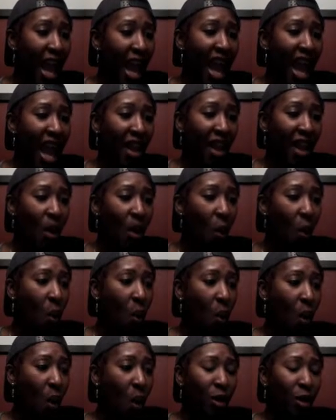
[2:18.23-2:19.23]
And the
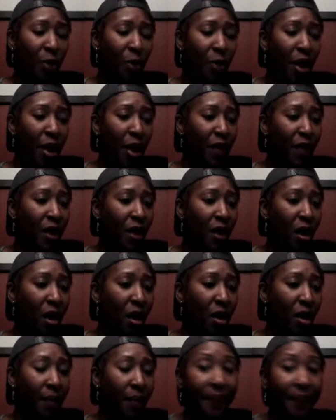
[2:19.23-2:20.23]
worst part of it
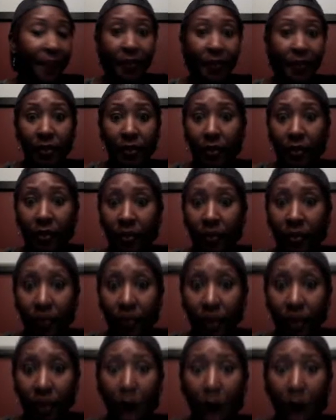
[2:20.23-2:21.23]
all,
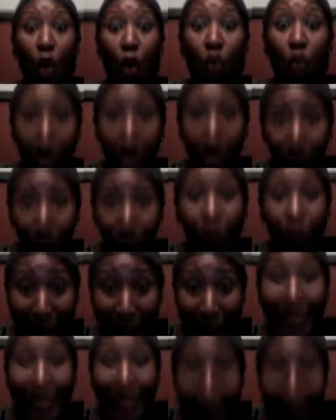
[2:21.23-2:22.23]
Russell
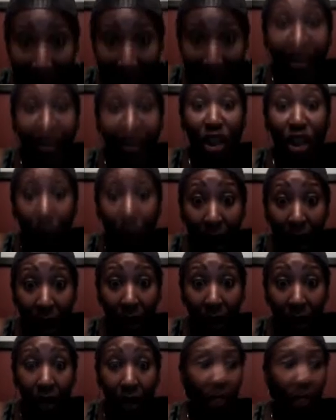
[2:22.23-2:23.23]
was inside the truck.